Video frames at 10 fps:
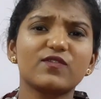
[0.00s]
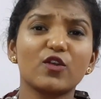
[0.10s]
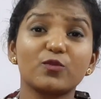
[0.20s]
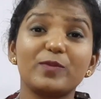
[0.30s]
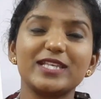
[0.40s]

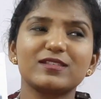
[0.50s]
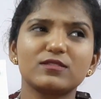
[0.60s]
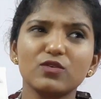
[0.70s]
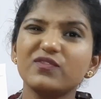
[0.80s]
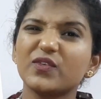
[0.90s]
for
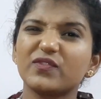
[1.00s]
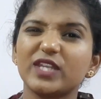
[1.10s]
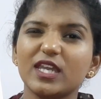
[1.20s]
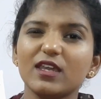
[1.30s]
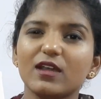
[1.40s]
rupees
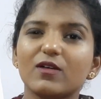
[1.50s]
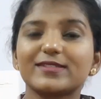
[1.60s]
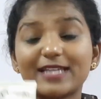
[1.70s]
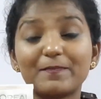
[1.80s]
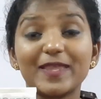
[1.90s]
250
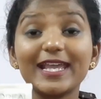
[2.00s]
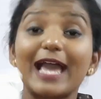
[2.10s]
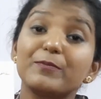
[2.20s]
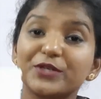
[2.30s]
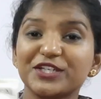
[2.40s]
or something.
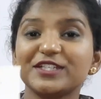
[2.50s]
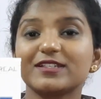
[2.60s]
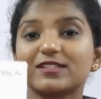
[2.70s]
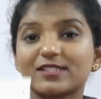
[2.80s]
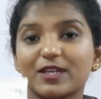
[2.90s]
I'll put it
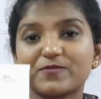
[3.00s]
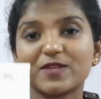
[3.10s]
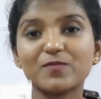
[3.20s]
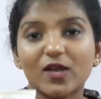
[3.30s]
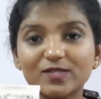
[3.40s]
in the
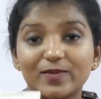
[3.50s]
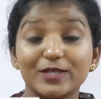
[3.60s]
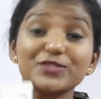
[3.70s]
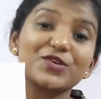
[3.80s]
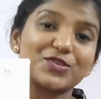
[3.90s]
description box
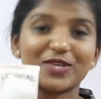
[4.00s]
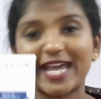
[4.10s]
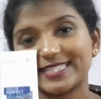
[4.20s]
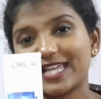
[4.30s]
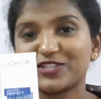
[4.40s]
below so you
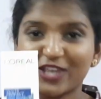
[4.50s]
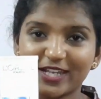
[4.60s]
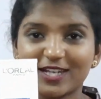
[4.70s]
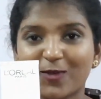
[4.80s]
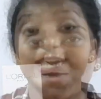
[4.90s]
guys can
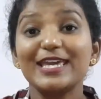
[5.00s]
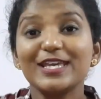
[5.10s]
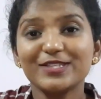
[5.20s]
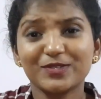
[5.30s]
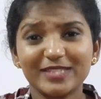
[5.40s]
check it
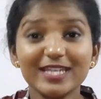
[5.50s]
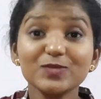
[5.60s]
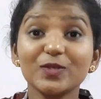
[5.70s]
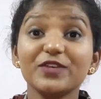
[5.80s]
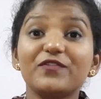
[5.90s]
out. So
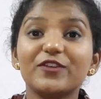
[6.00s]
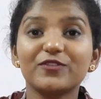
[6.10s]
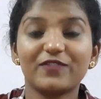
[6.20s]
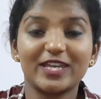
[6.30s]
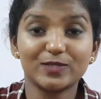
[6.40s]
these were the
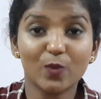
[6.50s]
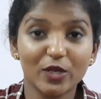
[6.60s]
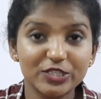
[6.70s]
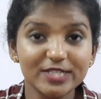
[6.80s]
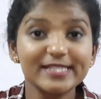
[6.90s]
few face
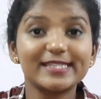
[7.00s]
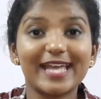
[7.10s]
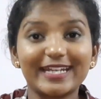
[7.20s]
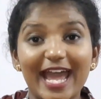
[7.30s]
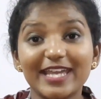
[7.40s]
washes
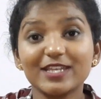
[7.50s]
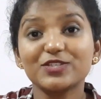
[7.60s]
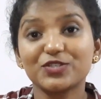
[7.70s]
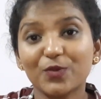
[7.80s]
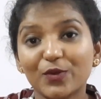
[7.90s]
that I
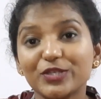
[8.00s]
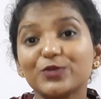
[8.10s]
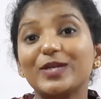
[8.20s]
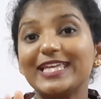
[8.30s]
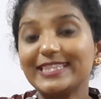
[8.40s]
showed
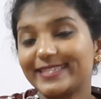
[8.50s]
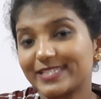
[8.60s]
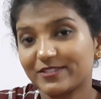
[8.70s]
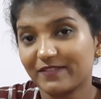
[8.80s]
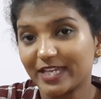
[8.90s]
you in
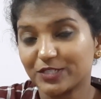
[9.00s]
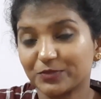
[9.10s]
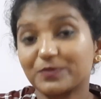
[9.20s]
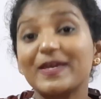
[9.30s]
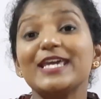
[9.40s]
this
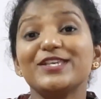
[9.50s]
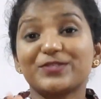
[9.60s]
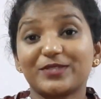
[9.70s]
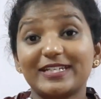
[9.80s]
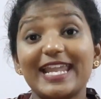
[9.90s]
video.
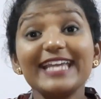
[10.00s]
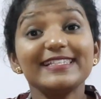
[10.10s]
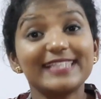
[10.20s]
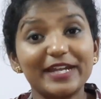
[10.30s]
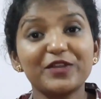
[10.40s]
So the
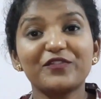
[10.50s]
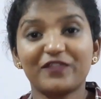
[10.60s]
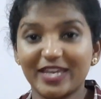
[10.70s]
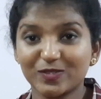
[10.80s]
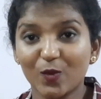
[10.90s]
next set
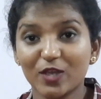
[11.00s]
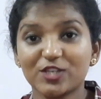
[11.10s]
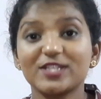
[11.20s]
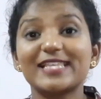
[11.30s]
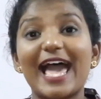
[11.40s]
of face
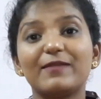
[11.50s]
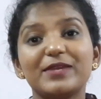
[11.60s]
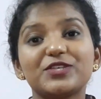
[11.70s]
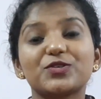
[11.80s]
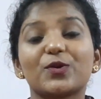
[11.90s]
washes I'll
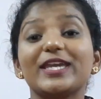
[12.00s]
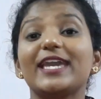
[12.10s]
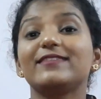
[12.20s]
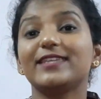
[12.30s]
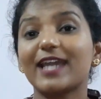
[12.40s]
be
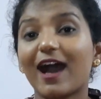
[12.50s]
showing in the